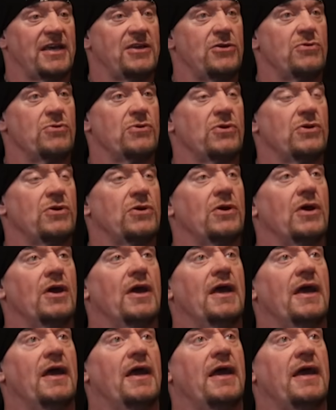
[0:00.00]
He, he,
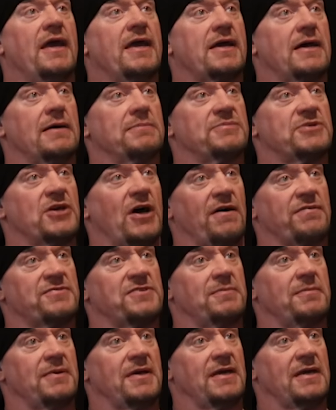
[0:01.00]
he comes off
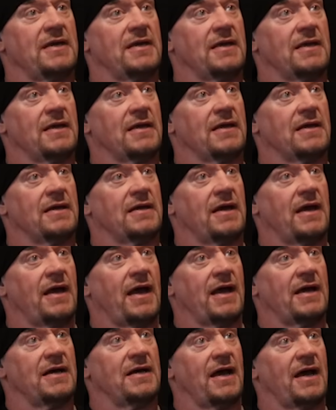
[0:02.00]
to me
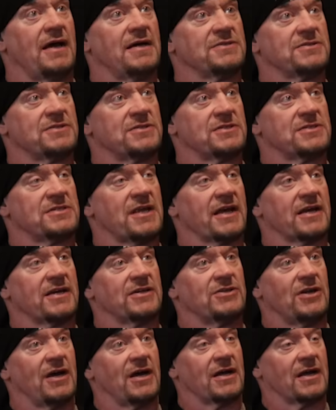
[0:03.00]
as just like a,
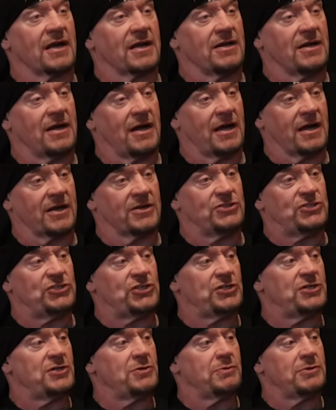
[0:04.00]
a, like a
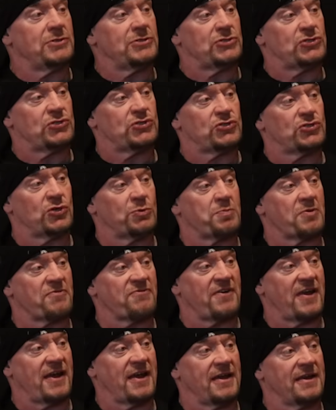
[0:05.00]
genuine super
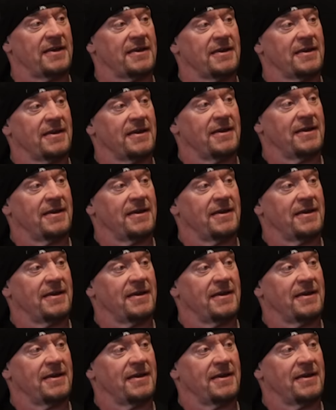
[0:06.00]
fan.